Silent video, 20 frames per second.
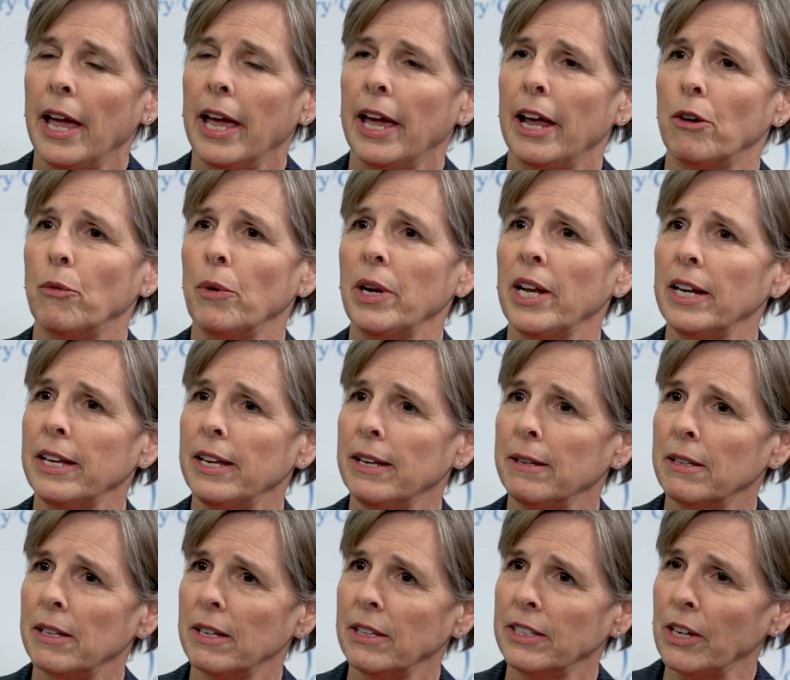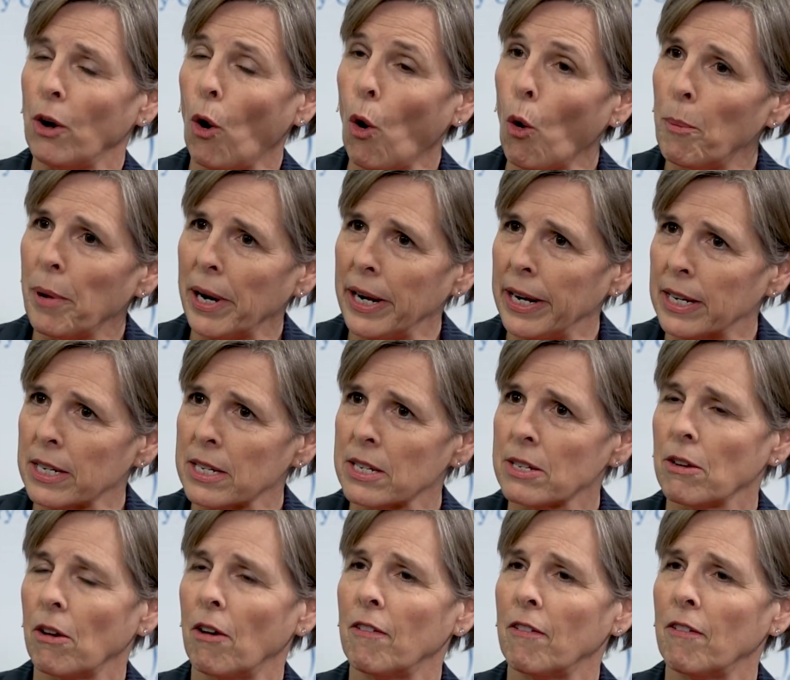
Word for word: and really the openness